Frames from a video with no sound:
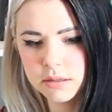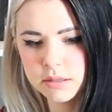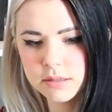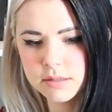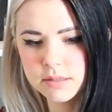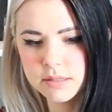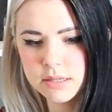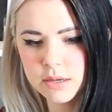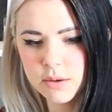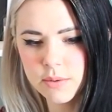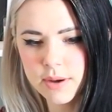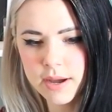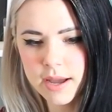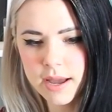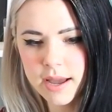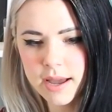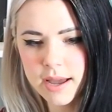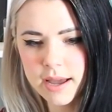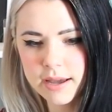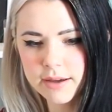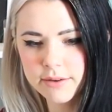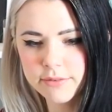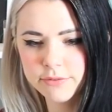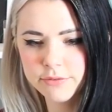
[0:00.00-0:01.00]
So I
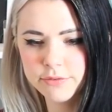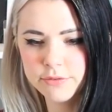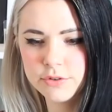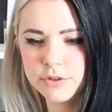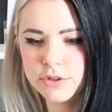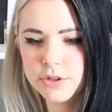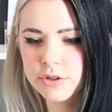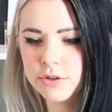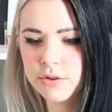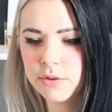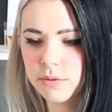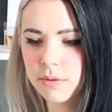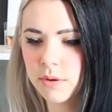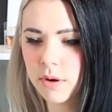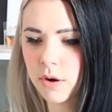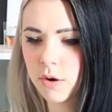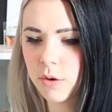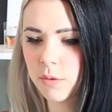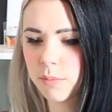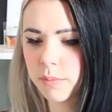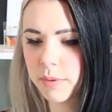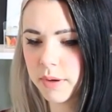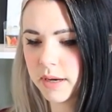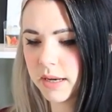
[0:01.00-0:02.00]
have to
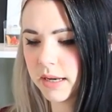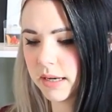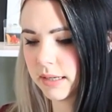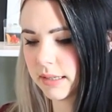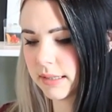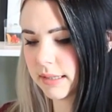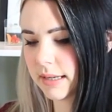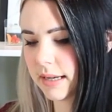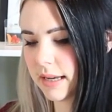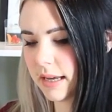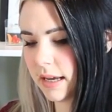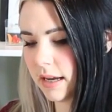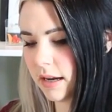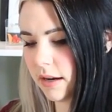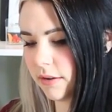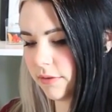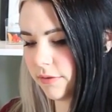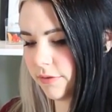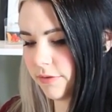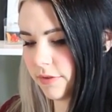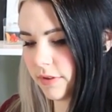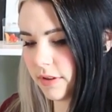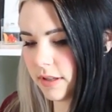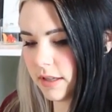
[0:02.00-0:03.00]
open it
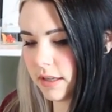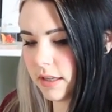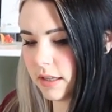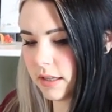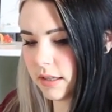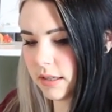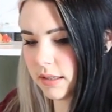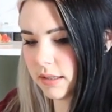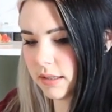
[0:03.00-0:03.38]
carefully.